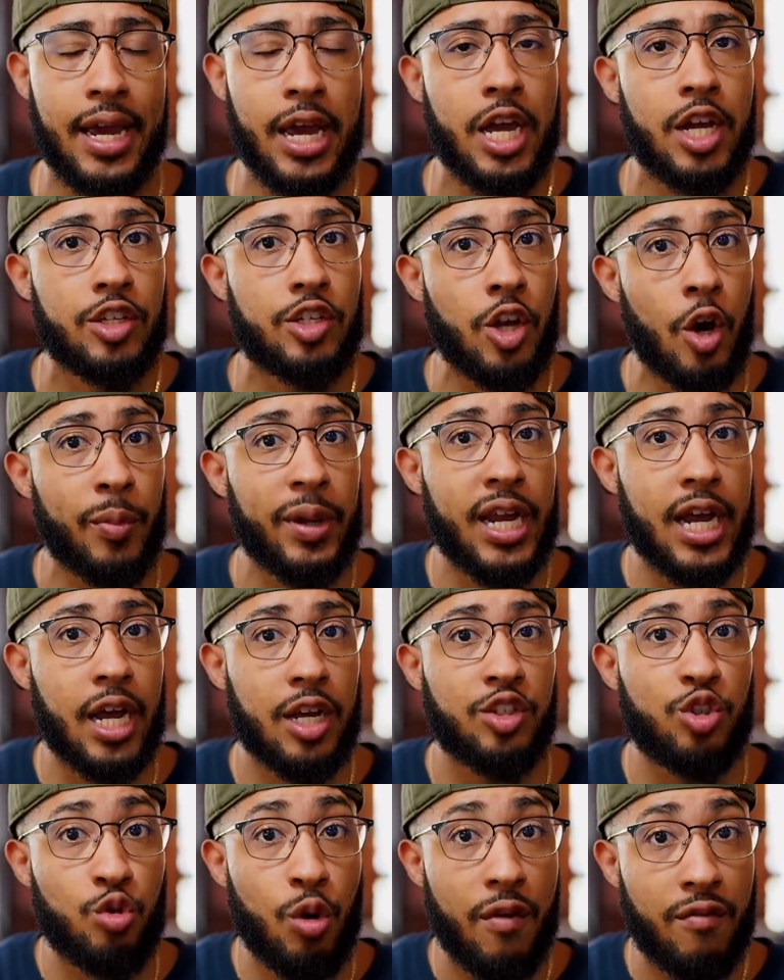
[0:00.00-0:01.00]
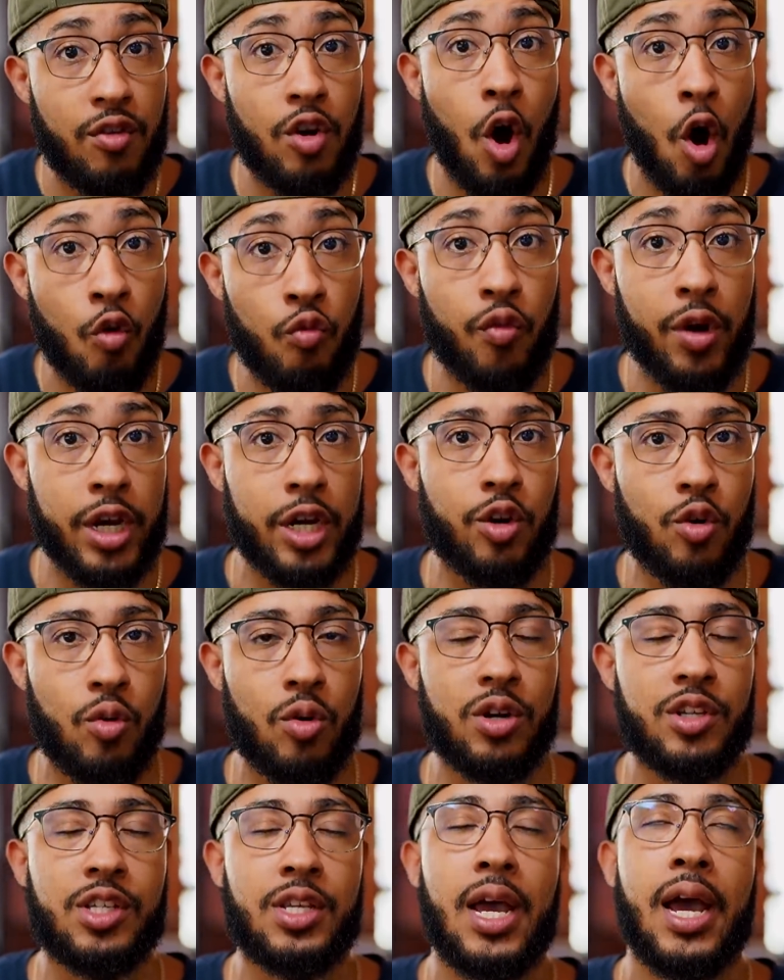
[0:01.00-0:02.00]
So, because you have no
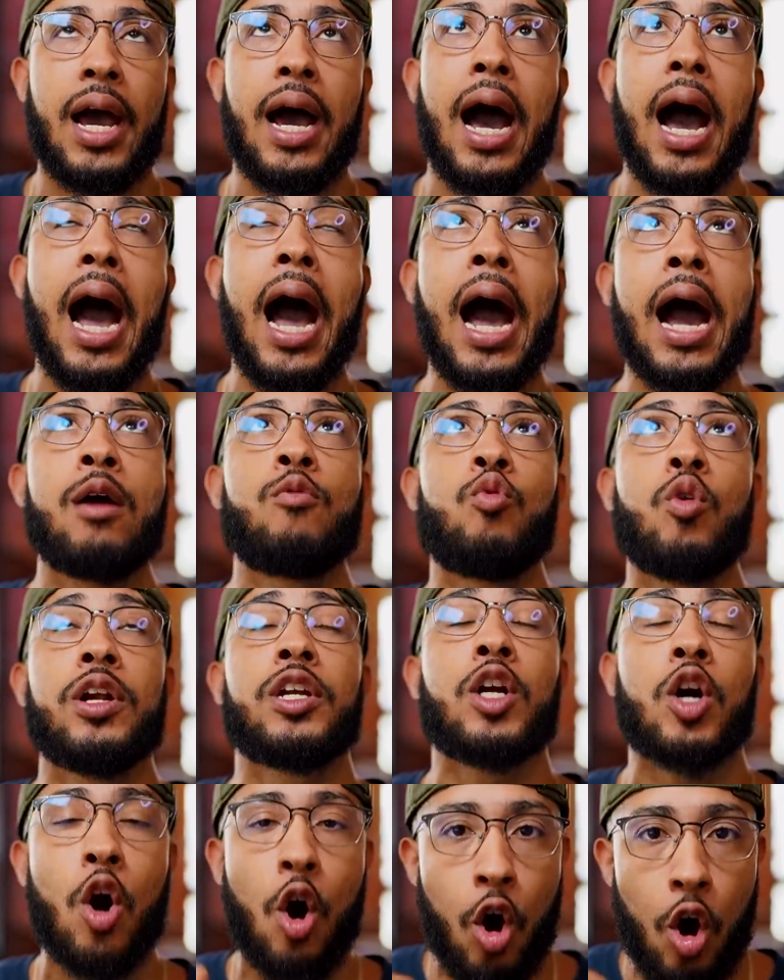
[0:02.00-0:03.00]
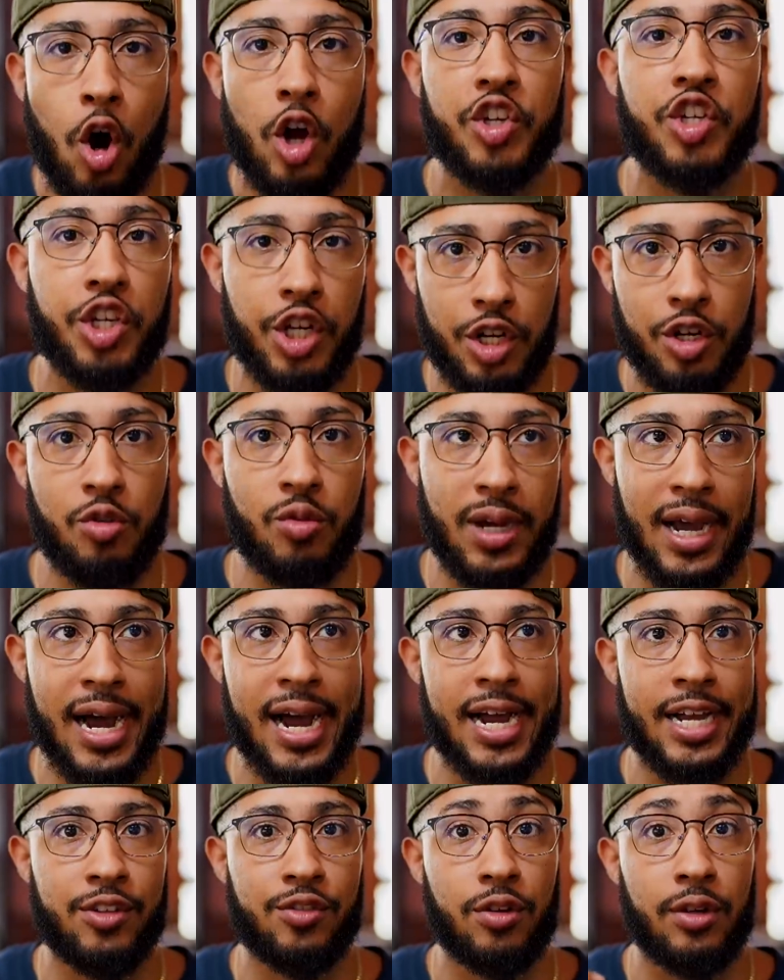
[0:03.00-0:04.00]
recourse, I would caution you
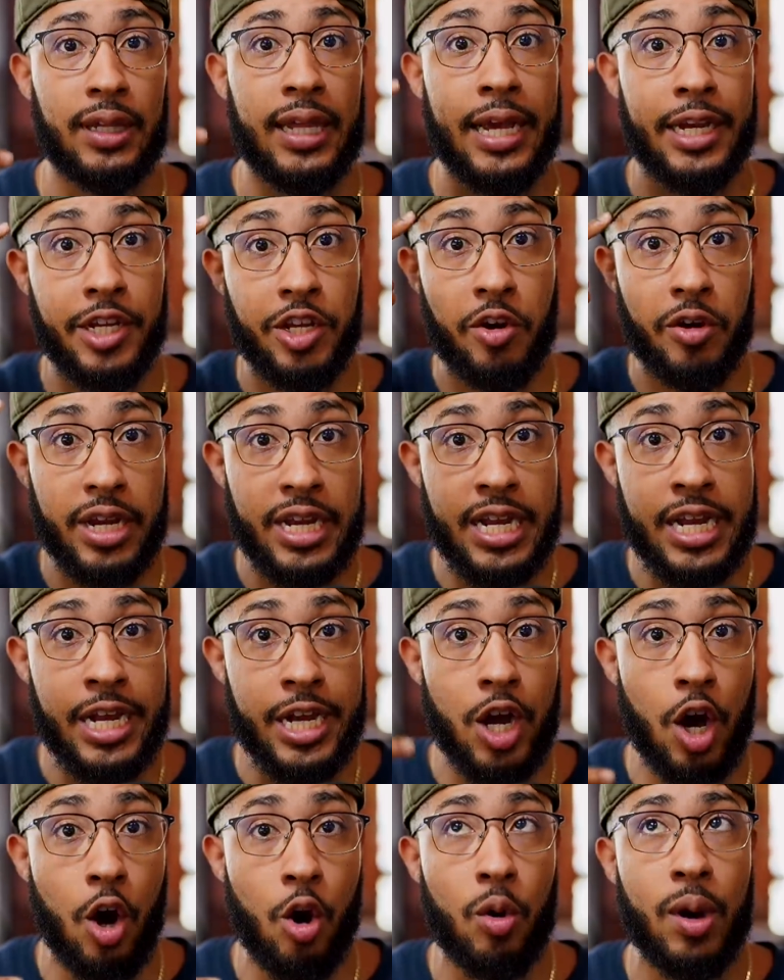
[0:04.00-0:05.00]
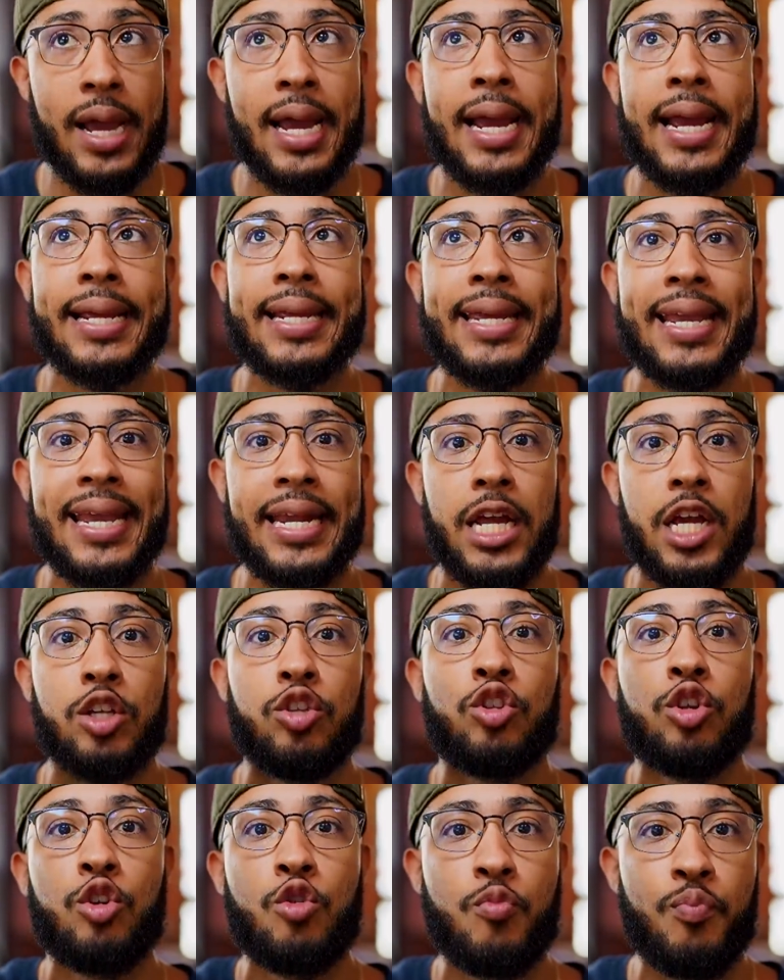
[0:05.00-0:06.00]
guys for letting your ego get
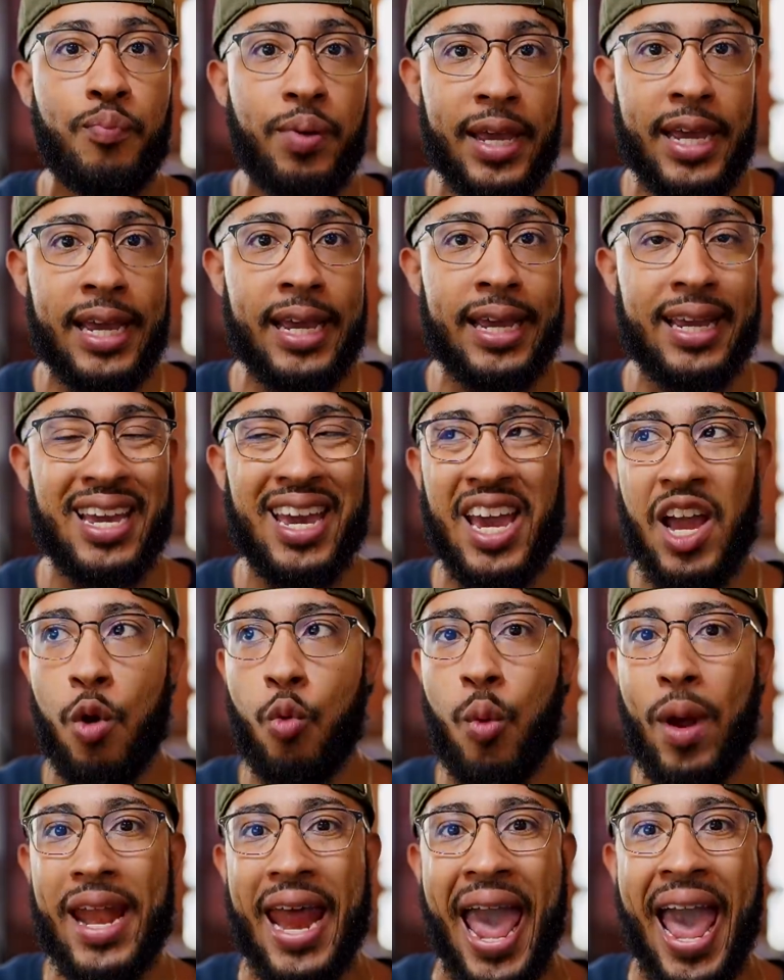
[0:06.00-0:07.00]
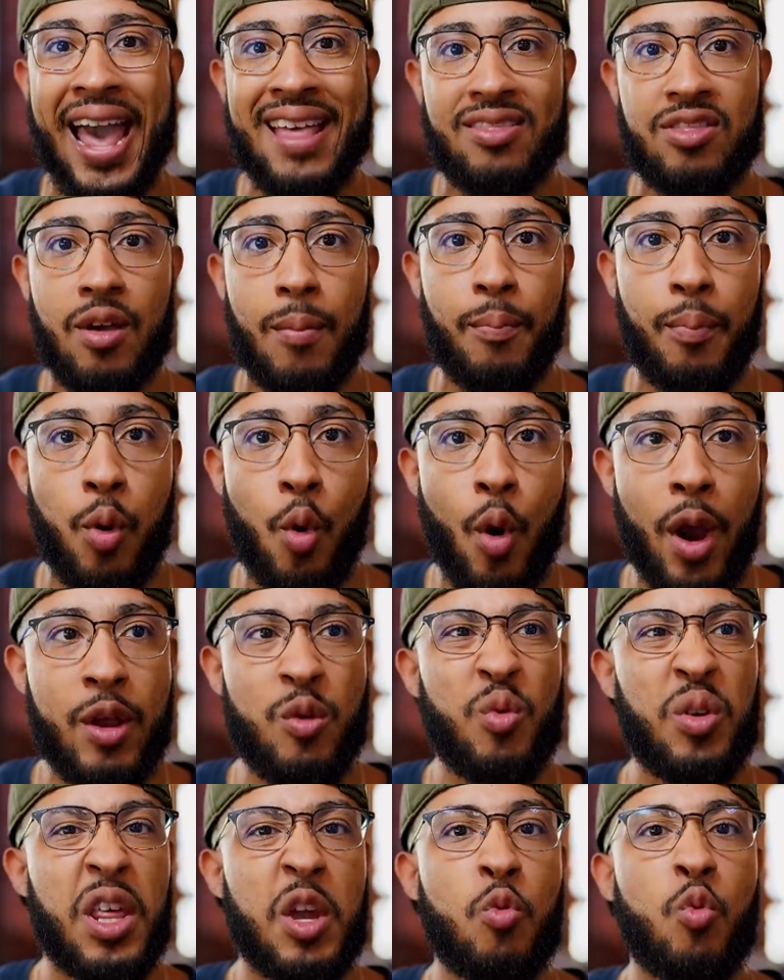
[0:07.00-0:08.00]
too big when at the point
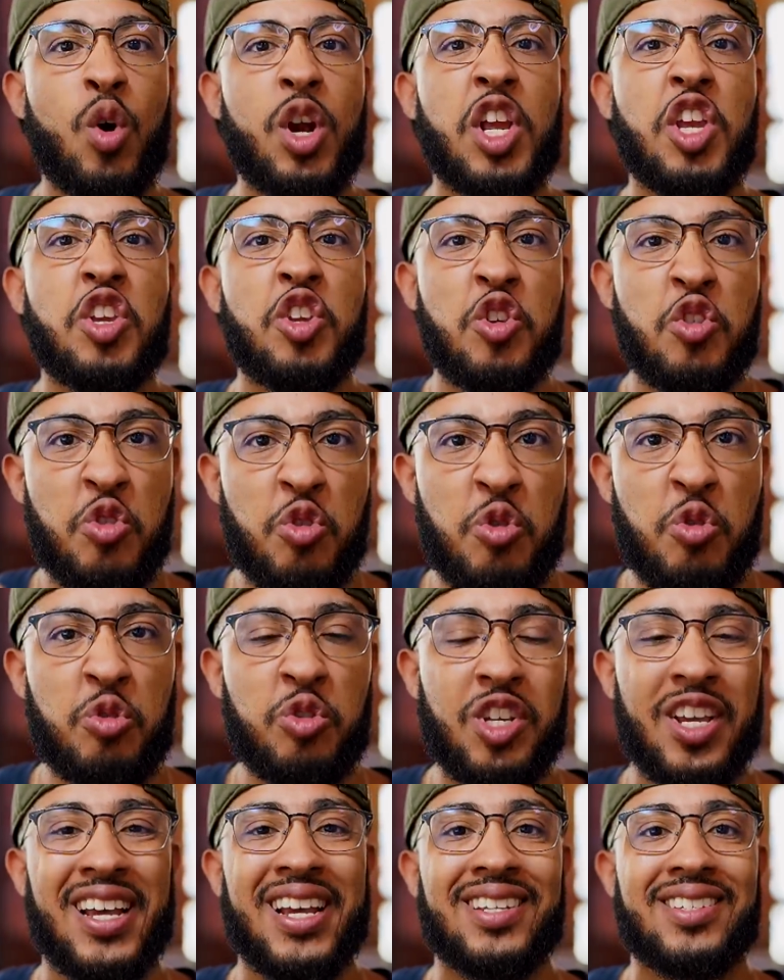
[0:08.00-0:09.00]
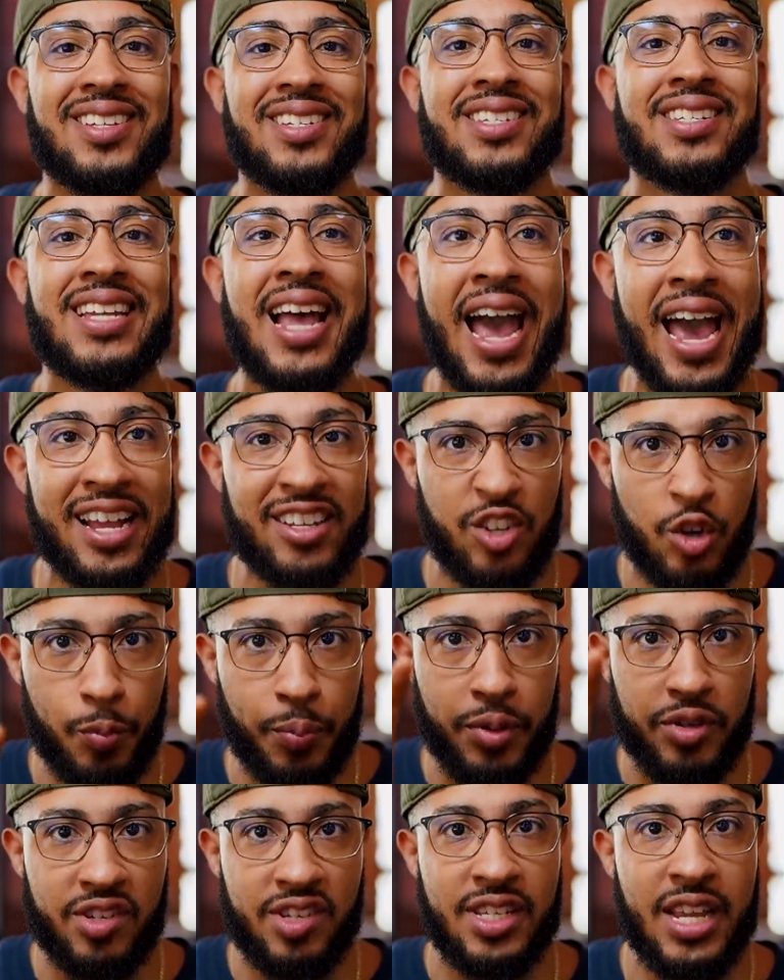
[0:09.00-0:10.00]
where they want to use societal
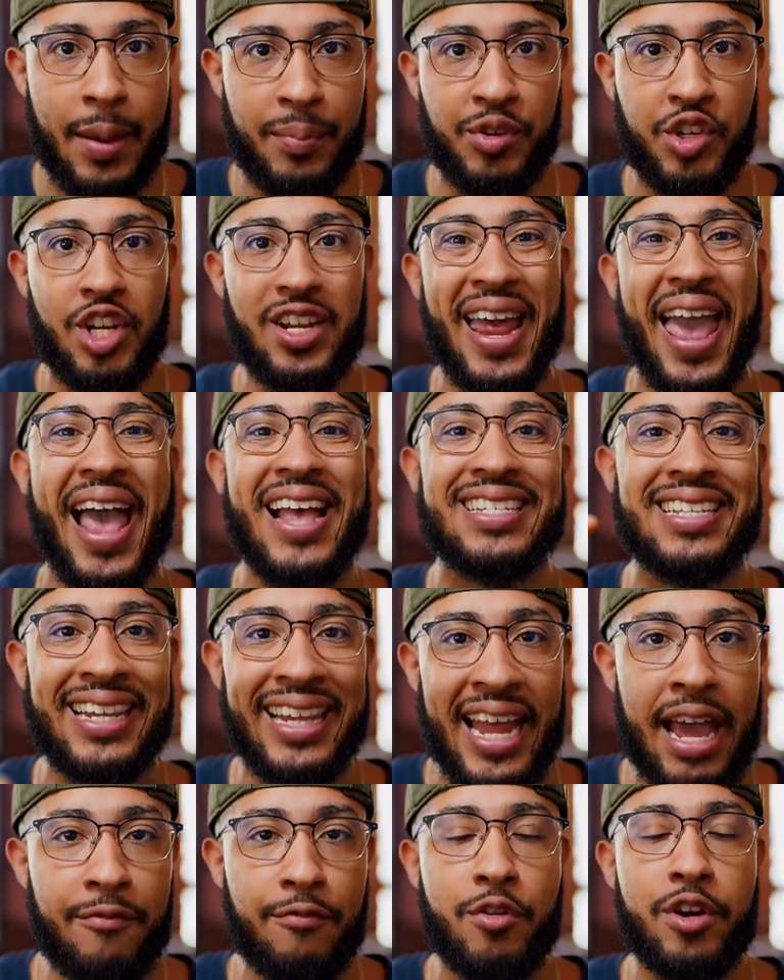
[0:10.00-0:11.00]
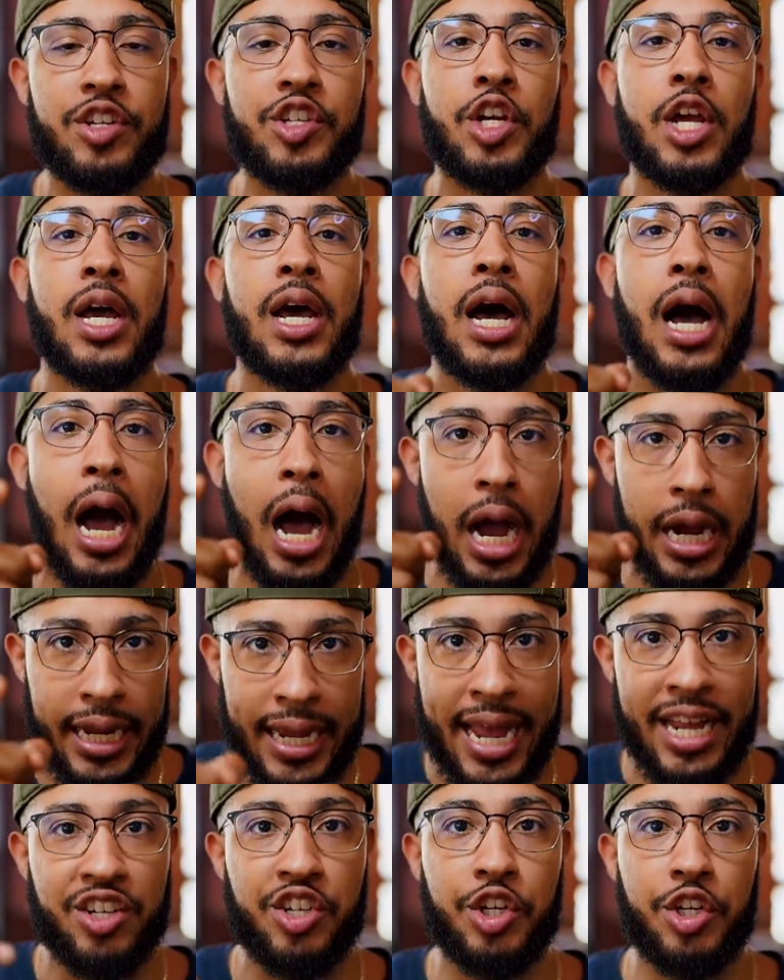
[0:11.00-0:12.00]
perception as leverage
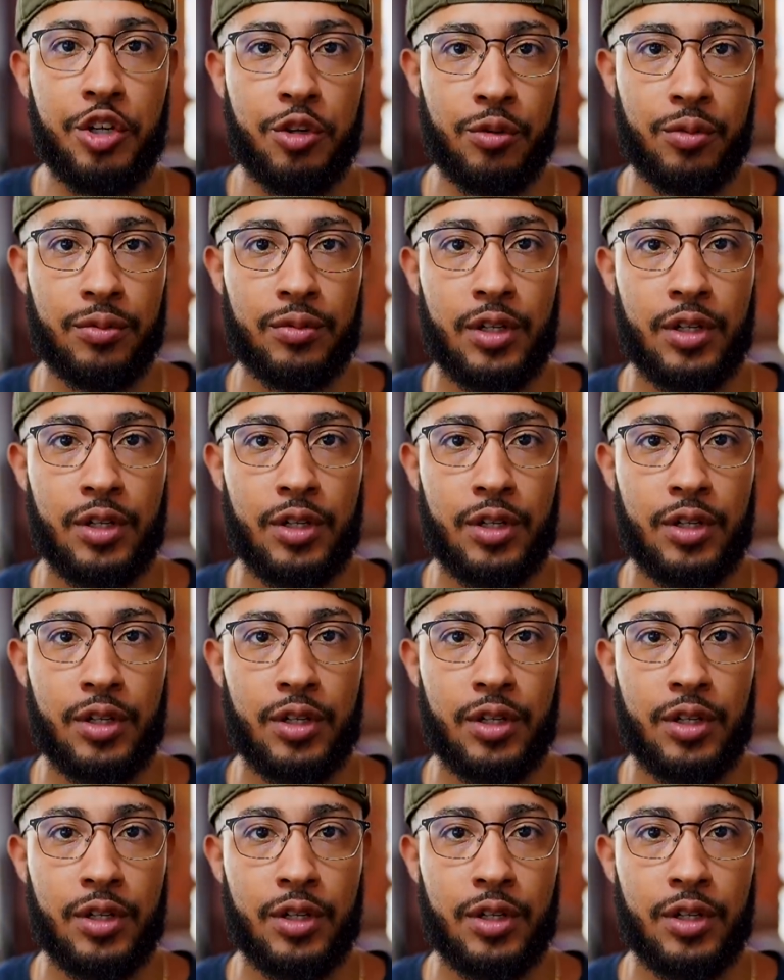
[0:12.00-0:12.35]
against you.